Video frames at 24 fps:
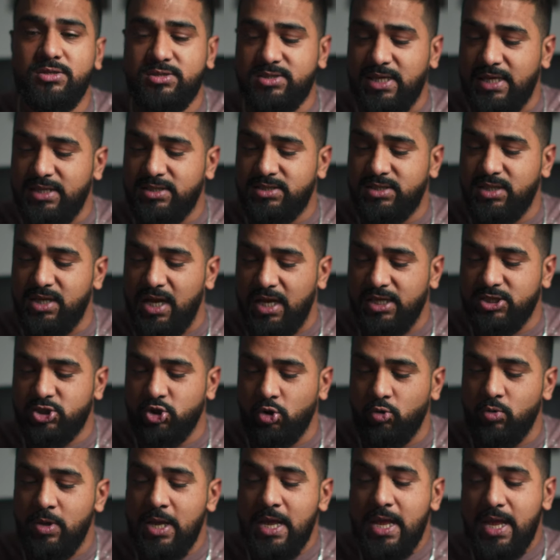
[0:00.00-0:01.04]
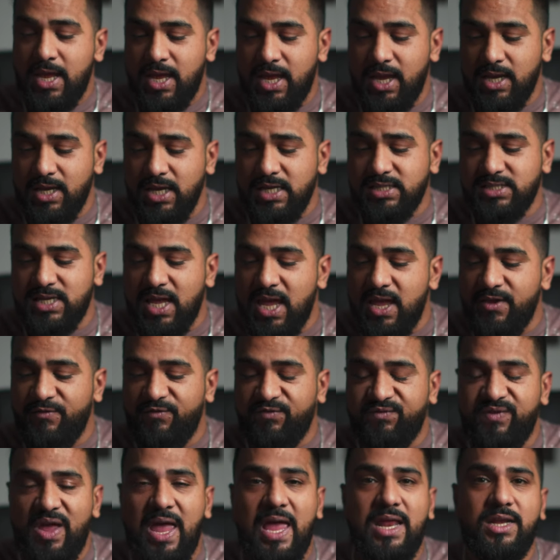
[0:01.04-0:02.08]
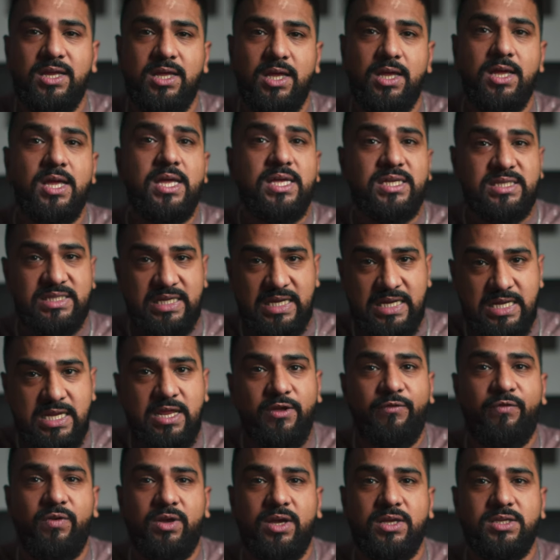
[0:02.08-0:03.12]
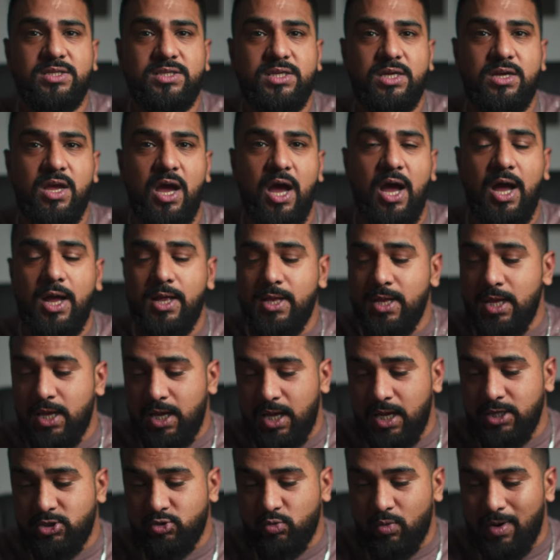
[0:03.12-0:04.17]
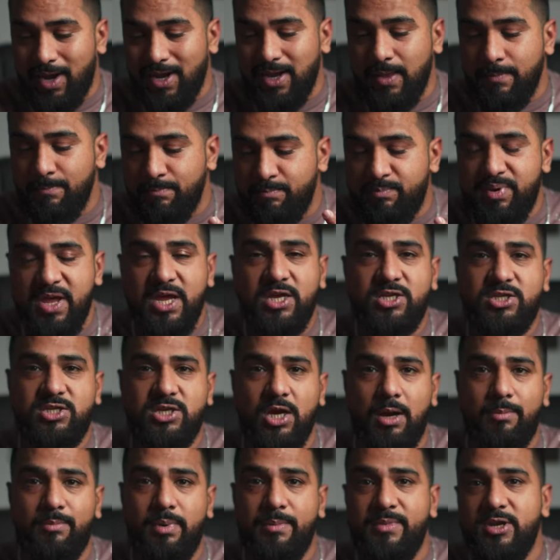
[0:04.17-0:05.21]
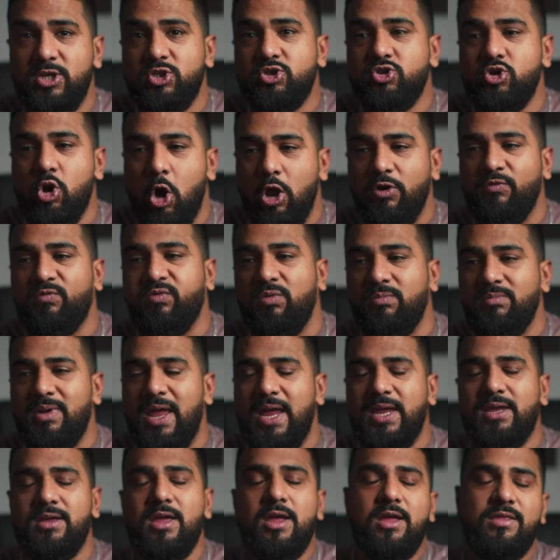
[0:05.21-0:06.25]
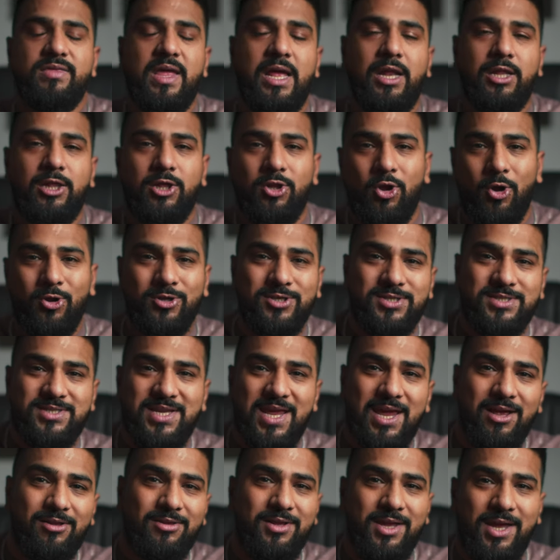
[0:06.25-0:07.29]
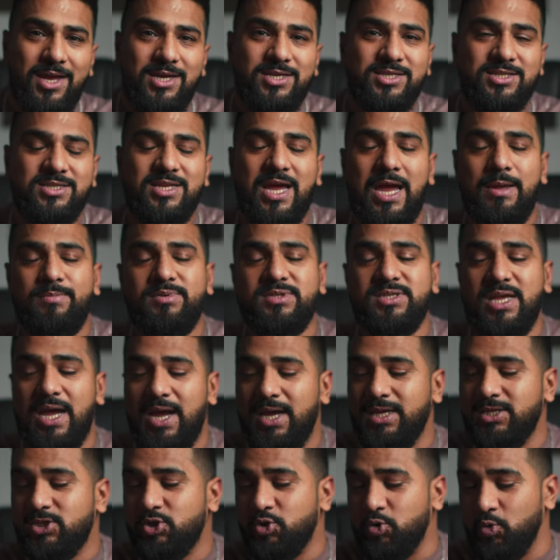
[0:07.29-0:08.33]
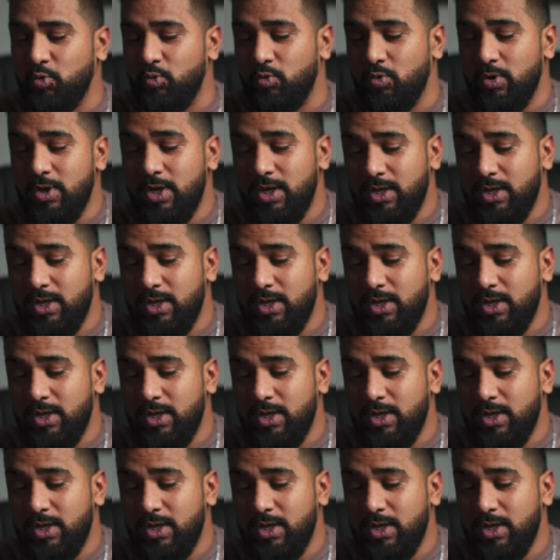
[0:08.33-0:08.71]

size cigar. So it is a fairly significant cigar. It's quite a big jump. I mean, it's gone from like that Lonsdale-ish type size to